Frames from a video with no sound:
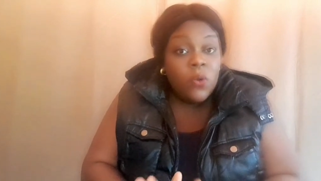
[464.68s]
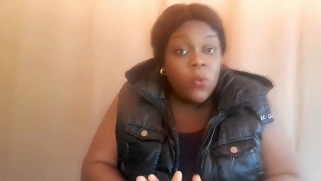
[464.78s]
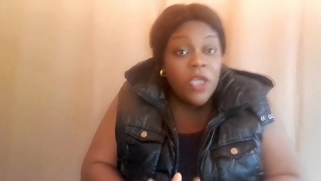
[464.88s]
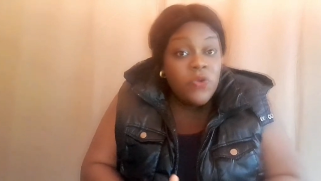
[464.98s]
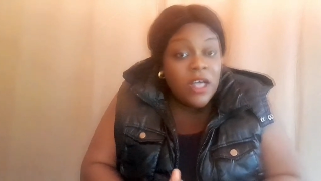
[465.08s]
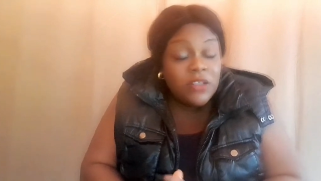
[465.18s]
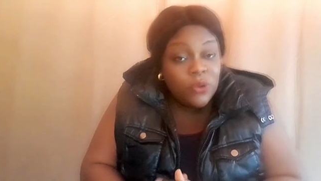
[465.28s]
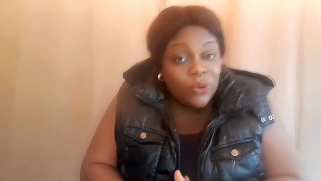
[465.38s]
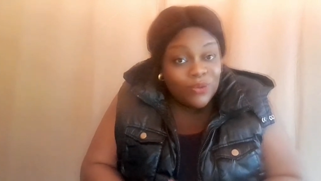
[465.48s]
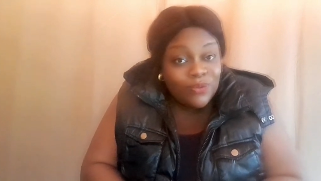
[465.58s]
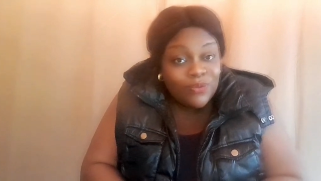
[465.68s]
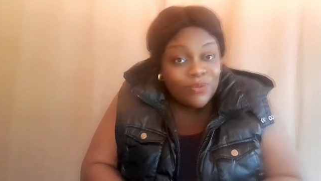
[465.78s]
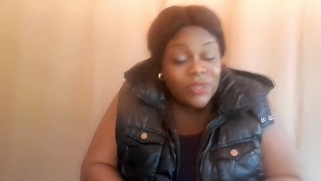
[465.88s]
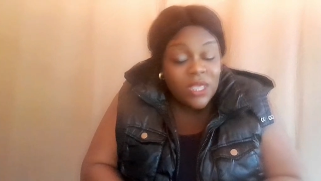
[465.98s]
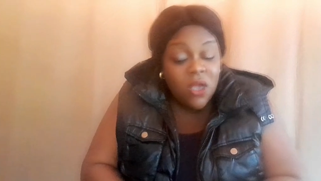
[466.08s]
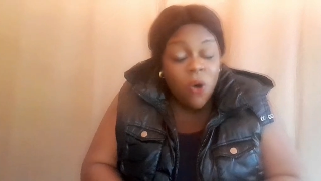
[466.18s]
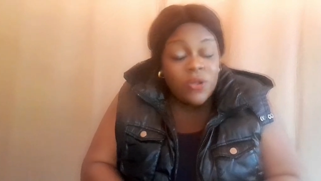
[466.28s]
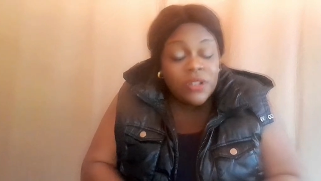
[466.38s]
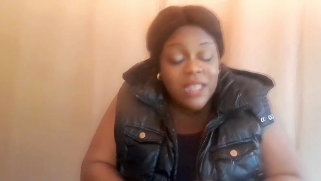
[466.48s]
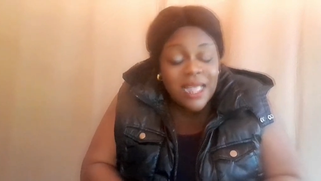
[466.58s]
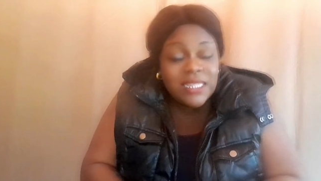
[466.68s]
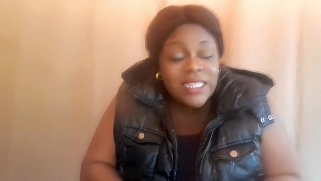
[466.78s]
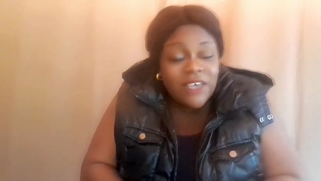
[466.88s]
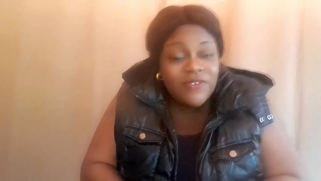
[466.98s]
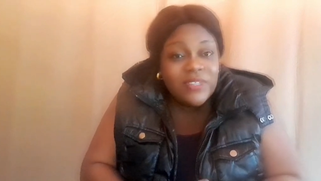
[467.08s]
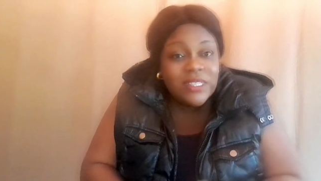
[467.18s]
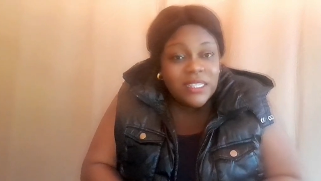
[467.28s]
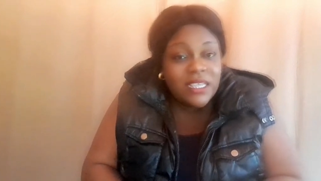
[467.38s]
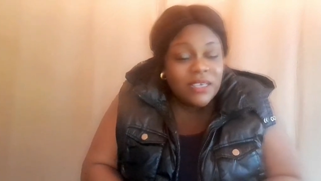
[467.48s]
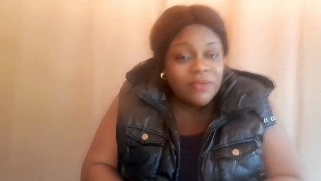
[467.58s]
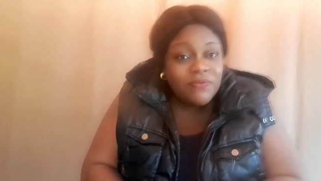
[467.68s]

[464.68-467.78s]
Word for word: When you are done, on that seventh day,